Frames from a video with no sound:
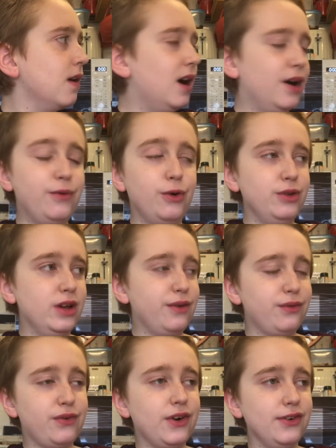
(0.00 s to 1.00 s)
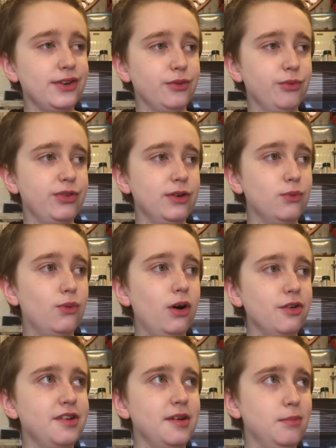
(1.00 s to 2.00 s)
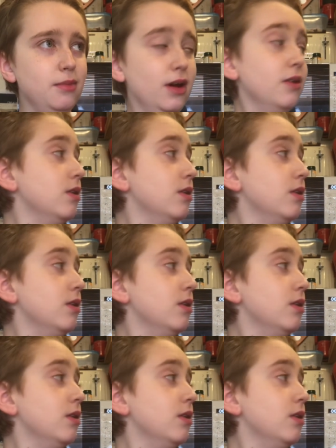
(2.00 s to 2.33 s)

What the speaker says: I've only ever felt something watching me.